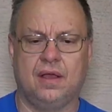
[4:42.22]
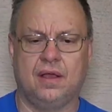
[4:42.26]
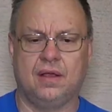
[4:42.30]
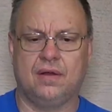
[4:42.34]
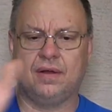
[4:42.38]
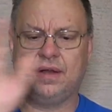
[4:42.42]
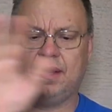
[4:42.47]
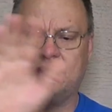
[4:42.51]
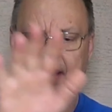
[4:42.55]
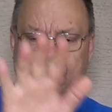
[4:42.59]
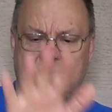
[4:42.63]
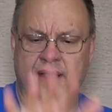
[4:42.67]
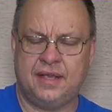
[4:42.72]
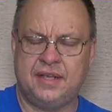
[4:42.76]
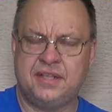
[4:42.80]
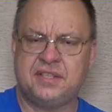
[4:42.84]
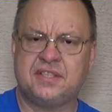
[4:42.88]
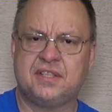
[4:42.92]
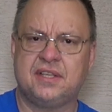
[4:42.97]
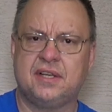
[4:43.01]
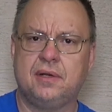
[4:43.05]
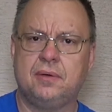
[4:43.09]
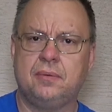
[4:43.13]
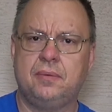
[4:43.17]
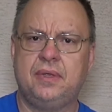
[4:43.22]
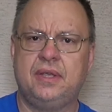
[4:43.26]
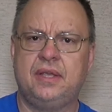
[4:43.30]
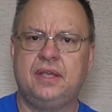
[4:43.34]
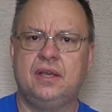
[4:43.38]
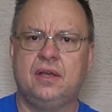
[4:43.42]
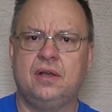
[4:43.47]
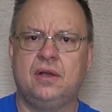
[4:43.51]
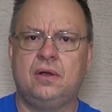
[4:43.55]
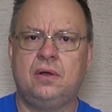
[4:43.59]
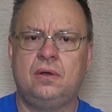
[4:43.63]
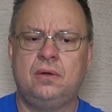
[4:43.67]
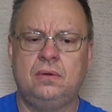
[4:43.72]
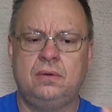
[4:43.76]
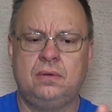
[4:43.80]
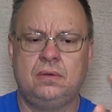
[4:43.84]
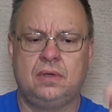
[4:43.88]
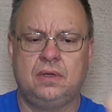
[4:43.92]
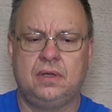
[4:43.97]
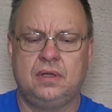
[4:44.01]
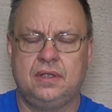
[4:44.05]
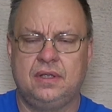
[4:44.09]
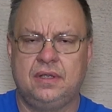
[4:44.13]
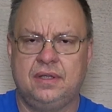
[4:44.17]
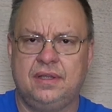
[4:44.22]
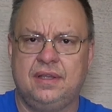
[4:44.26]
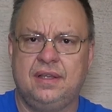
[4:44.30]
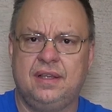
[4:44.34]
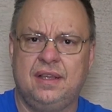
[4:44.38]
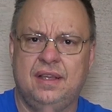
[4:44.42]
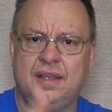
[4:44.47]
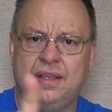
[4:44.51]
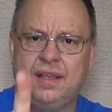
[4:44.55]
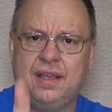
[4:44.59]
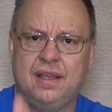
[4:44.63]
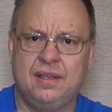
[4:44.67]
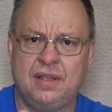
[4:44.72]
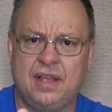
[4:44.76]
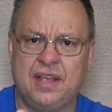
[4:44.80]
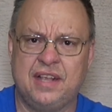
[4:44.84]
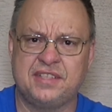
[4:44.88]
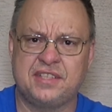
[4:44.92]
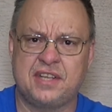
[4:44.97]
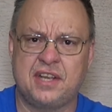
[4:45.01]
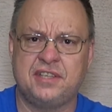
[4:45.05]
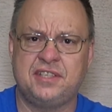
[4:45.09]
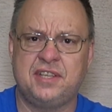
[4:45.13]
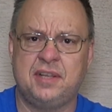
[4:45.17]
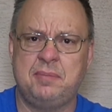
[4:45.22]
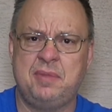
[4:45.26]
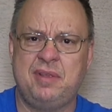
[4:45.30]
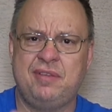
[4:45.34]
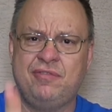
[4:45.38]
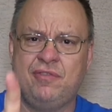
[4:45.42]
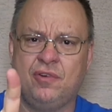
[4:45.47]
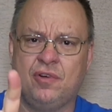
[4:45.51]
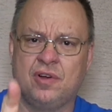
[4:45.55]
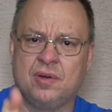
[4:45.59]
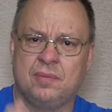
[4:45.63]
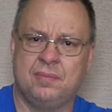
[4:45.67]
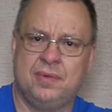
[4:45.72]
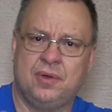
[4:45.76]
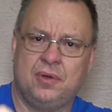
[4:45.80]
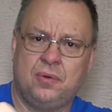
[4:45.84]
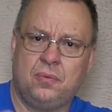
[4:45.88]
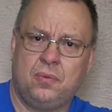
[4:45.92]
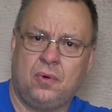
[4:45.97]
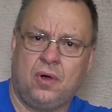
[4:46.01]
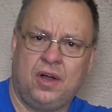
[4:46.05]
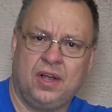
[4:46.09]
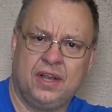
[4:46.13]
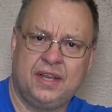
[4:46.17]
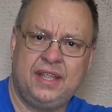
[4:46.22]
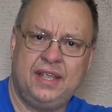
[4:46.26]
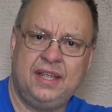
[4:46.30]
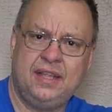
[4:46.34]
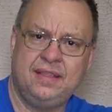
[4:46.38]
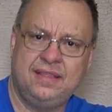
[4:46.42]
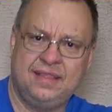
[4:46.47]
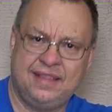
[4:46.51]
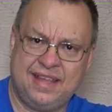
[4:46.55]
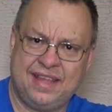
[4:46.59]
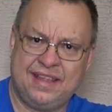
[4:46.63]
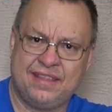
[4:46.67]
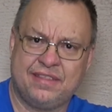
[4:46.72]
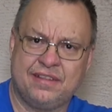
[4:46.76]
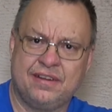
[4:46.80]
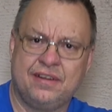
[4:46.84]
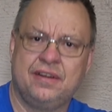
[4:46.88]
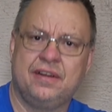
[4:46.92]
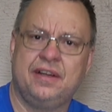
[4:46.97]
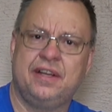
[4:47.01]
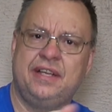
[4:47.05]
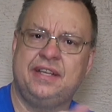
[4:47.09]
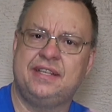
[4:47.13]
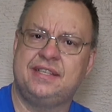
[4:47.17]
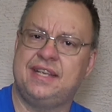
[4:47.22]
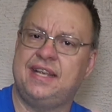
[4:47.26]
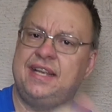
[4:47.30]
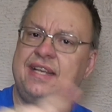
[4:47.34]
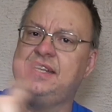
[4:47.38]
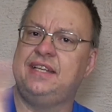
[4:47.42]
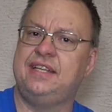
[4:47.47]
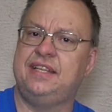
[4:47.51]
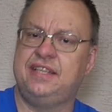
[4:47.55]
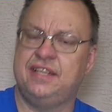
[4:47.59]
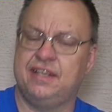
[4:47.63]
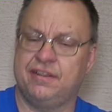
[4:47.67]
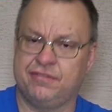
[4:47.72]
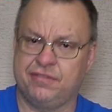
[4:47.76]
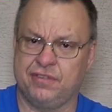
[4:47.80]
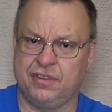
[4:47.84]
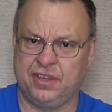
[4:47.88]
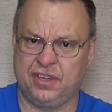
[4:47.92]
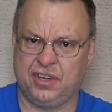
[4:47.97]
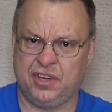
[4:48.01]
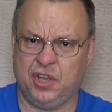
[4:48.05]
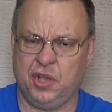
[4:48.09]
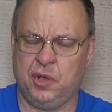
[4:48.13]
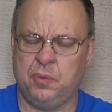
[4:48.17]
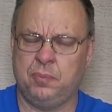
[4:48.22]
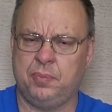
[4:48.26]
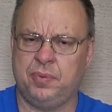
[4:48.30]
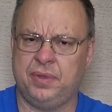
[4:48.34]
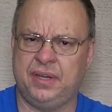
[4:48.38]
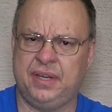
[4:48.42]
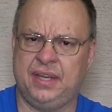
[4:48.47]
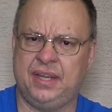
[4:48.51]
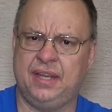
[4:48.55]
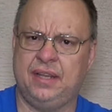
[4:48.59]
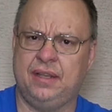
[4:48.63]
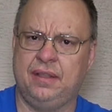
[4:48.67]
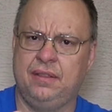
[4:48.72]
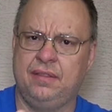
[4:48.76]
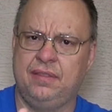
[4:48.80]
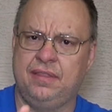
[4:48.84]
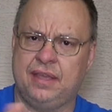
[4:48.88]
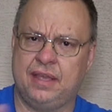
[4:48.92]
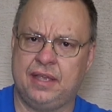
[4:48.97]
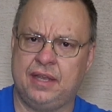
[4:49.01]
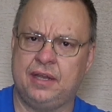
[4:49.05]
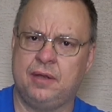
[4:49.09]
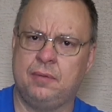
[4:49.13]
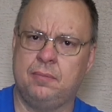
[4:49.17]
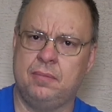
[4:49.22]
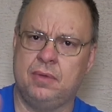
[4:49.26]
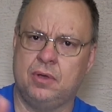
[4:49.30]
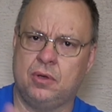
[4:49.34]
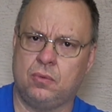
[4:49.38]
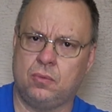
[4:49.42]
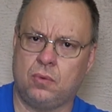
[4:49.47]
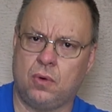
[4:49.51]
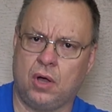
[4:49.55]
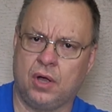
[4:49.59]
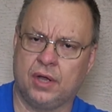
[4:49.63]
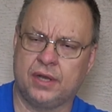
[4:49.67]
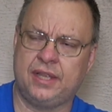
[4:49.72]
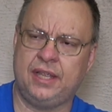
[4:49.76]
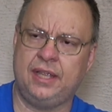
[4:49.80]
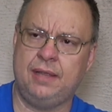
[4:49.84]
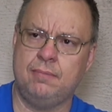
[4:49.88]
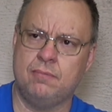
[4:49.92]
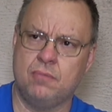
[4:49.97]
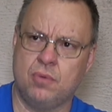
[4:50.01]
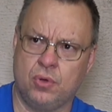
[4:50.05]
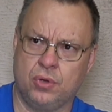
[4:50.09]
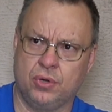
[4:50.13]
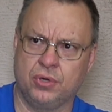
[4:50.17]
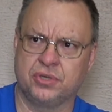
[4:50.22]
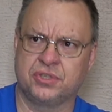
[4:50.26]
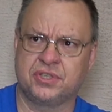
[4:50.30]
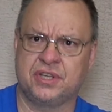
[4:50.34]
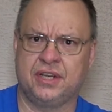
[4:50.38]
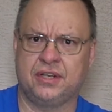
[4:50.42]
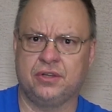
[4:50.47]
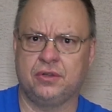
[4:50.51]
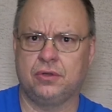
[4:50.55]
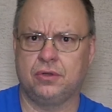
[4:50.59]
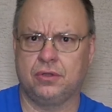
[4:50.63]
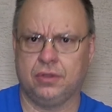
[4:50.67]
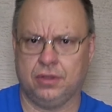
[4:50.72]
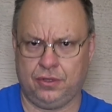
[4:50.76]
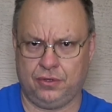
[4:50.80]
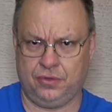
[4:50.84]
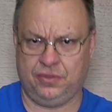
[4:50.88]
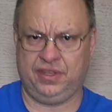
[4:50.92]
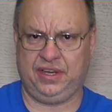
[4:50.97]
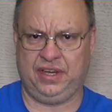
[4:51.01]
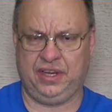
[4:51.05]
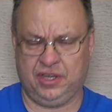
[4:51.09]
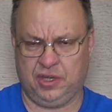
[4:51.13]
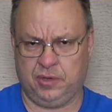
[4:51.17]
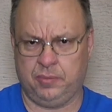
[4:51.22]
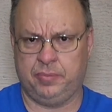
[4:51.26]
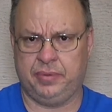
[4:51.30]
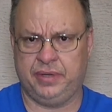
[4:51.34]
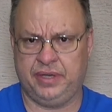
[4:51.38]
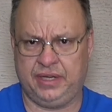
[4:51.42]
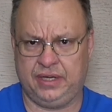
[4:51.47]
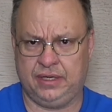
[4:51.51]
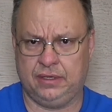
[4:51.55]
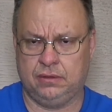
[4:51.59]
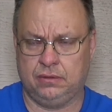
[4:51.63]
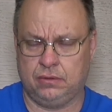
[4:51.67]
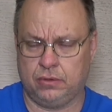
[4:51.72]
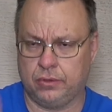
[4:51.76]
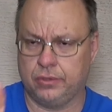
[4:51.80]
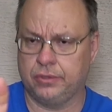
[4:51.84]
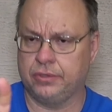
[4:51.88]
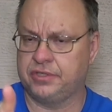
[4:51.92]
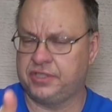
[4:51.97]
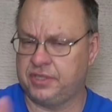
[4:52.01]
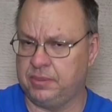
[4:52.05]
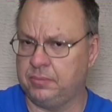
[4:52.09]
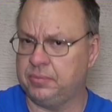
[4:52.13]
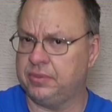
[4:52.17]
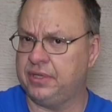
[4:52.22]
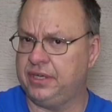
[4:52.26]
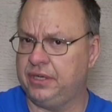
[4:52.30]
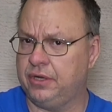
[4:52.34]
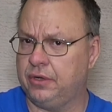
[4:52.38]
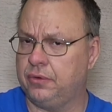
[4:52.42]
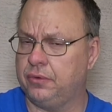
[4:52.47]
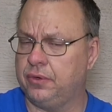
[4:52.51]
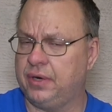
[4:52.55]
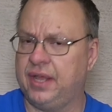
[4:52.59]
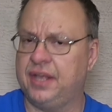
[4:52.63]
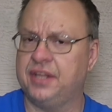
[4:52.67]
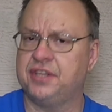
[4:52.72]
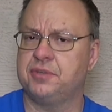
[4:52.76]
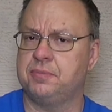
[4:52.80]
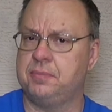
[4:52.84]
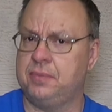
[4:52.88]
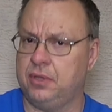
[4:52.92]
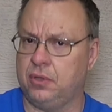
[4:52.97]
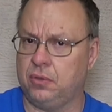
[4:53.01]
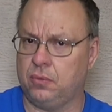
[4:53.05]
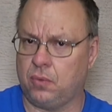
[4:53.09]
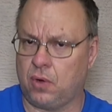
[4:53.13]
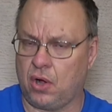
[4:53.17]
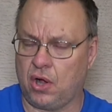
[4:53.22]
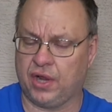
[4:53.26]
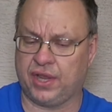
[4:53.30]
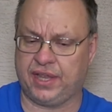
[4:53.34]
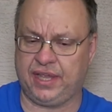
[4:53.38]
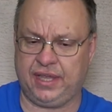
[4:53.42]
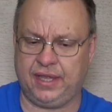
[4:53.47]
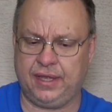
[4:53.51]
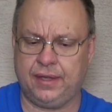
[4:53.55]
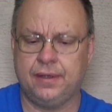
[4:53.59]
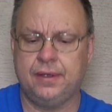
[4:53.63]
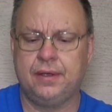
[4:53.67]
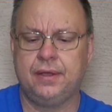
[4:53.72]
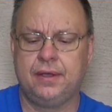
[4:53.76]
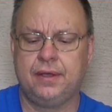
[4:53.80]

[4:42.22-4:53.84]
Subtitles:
All right, guys, there we go. As I said before, Milwaukee Leather is a different company than Milwaukee Motorcycle Clothing Company, or simply known as Milwaukee.